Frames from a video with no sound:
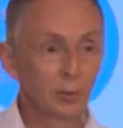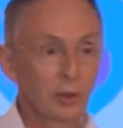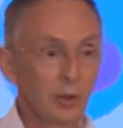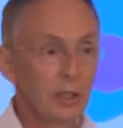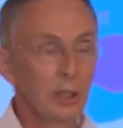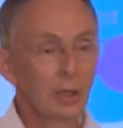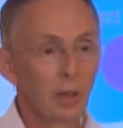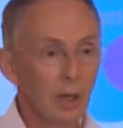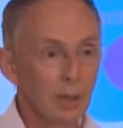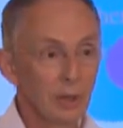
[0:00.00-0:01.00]
which are then going to
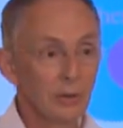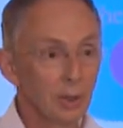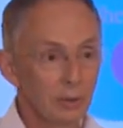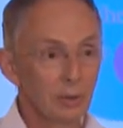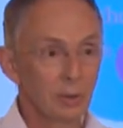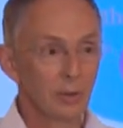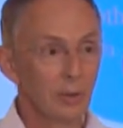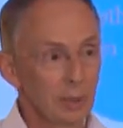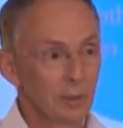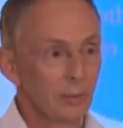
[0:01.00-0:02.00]
grow up, that's no use, because you've
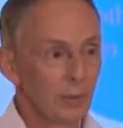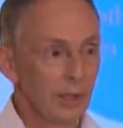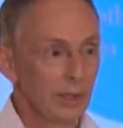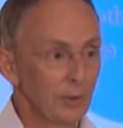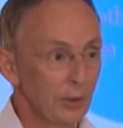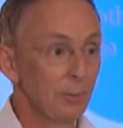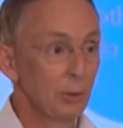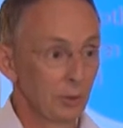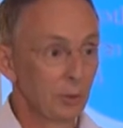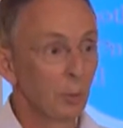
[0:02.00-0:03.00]
only got a few thousand stem
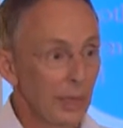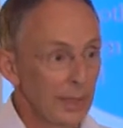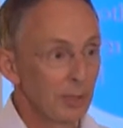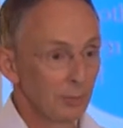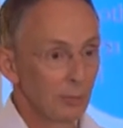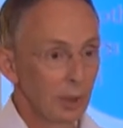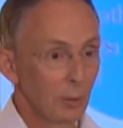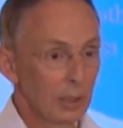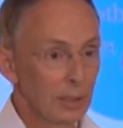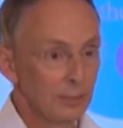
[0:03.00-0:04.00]
cells and you'll run out of them very
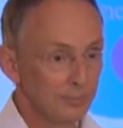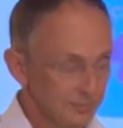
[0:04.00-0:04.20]
quickly.